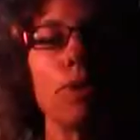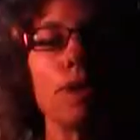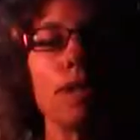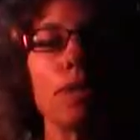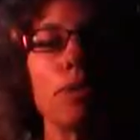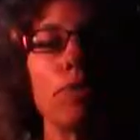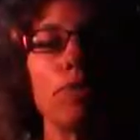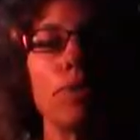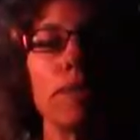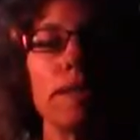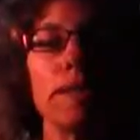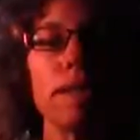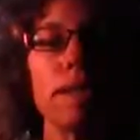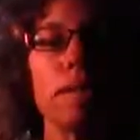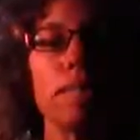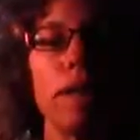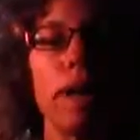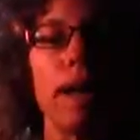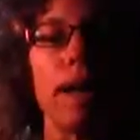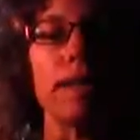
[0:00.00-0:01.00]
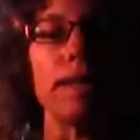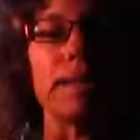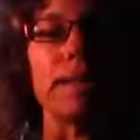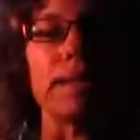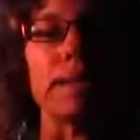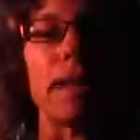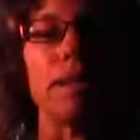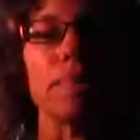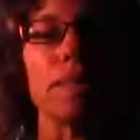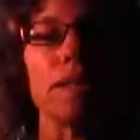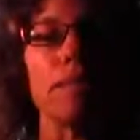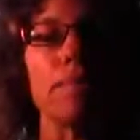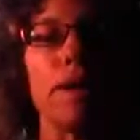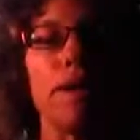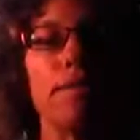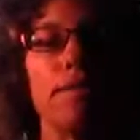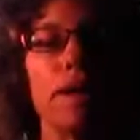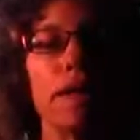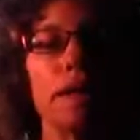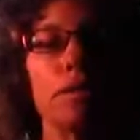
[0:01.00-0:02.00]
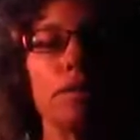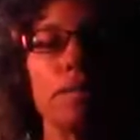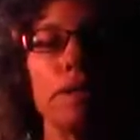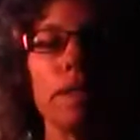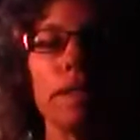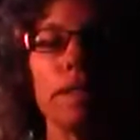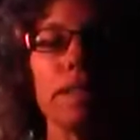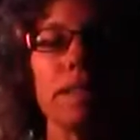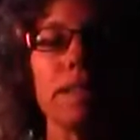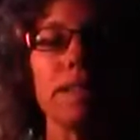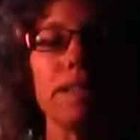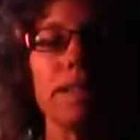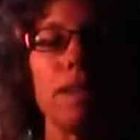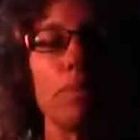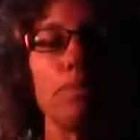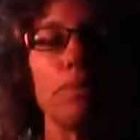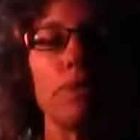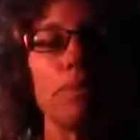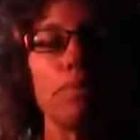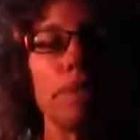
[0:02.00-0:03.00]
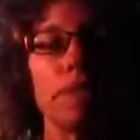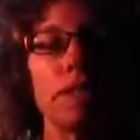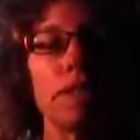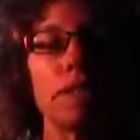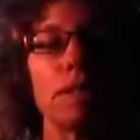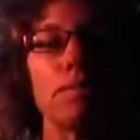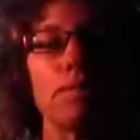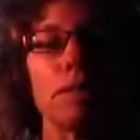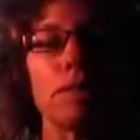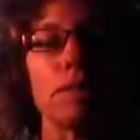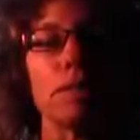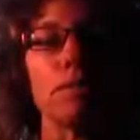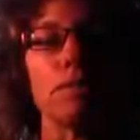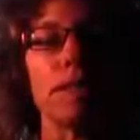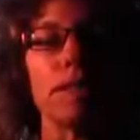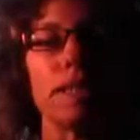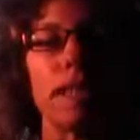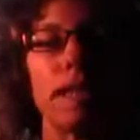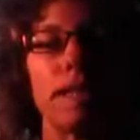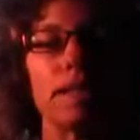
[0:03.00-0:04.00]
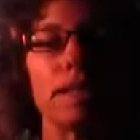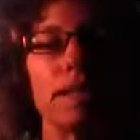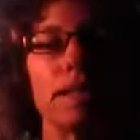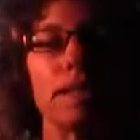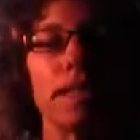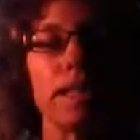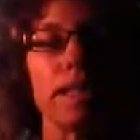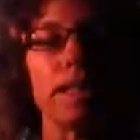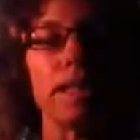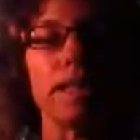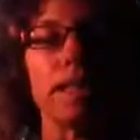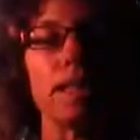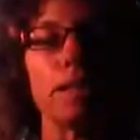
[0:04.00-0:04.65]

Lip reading: What is the reasoning behind these statements about variability in the number of participants to be tested in an